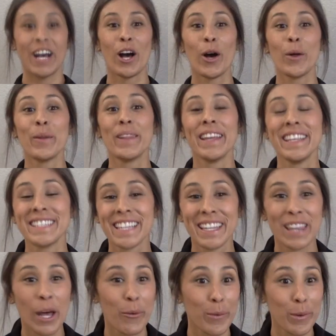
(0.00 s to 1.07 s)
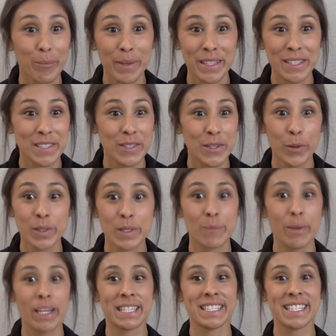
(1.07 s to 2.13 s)
Oh, Lizzie, that would be so
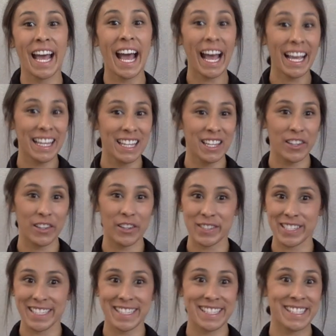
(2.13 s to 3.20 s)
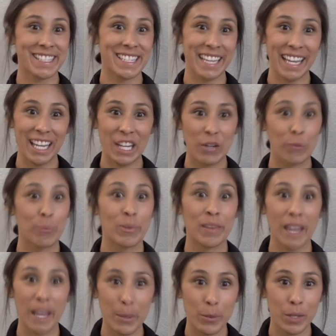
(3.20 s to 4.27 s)
spectacular to see your
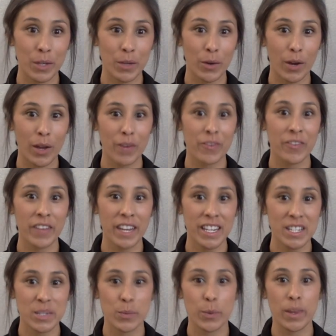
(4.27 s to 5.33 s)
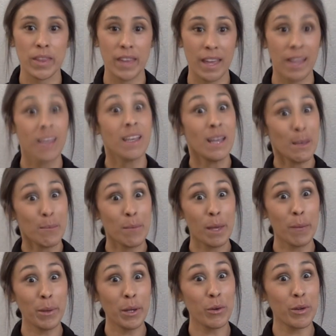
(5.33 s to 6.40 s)
play when you are all finished with it.
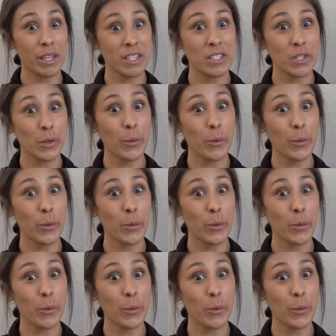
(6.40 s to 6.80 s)
Maybe you can do